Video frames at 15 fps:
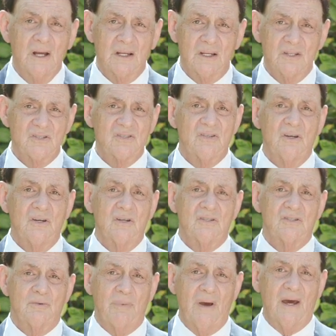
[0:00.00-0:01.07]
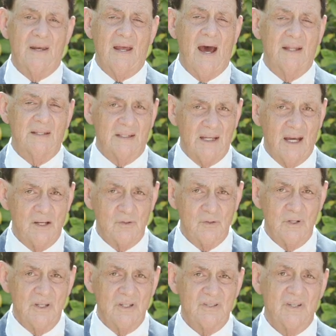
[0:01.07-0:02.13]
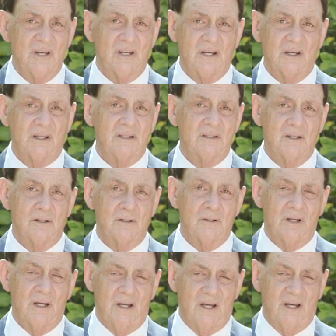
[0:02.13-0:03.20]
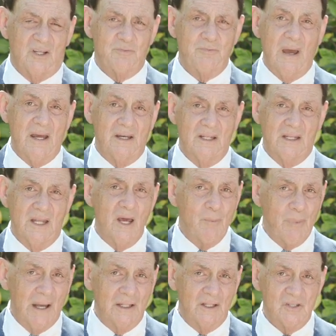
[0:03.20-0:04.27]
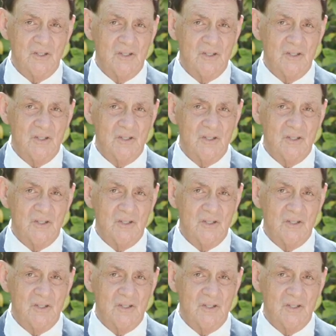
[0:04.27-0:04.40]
Concerns about other countries that are expanding their balance